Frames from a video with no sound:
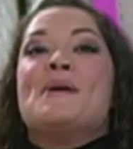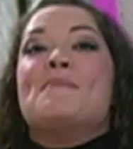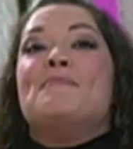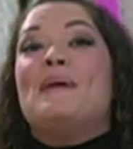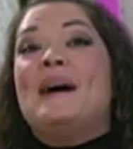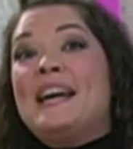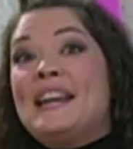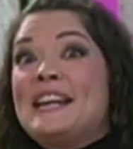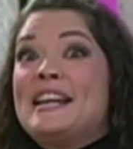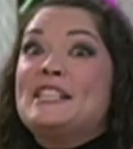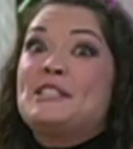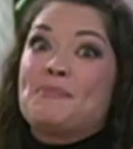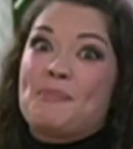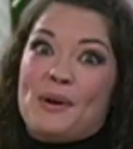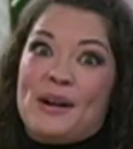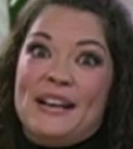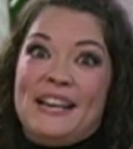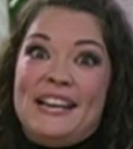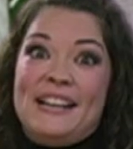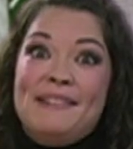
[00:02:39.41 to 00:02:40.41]
But it's
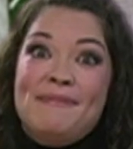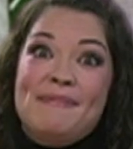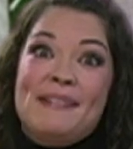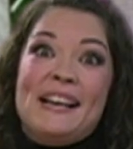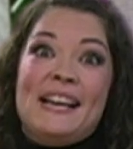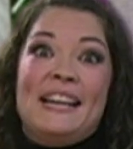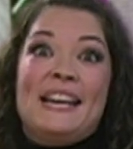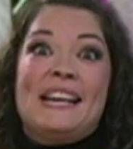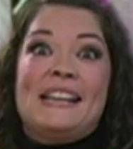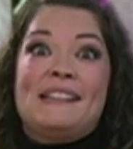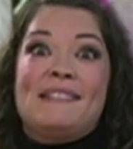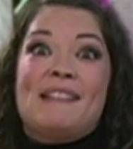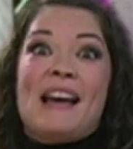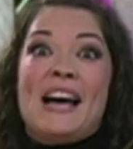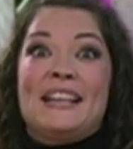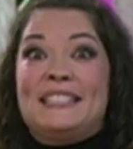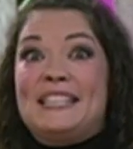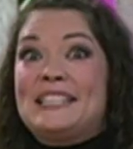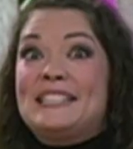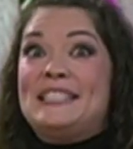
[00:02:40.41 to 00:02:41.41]
pretty, and it
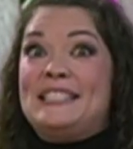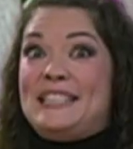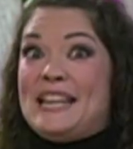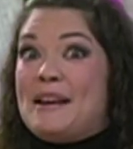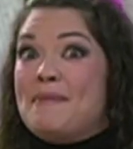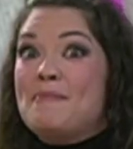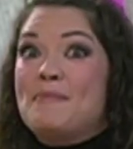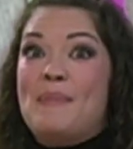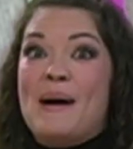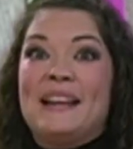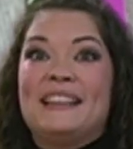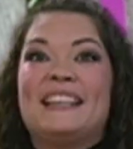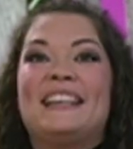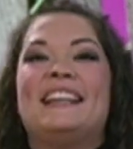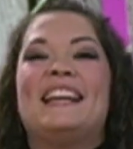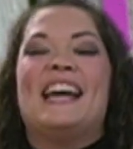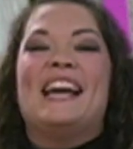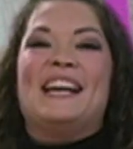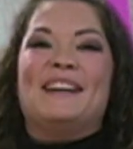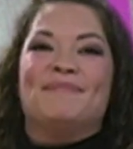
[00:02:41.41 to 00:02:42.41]
has the esteemed Bentley
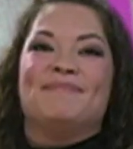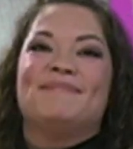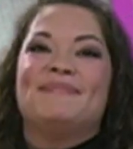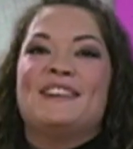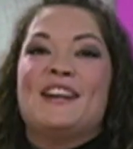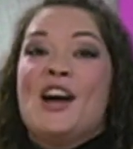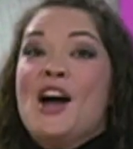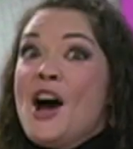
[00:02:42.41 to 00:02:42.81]
name.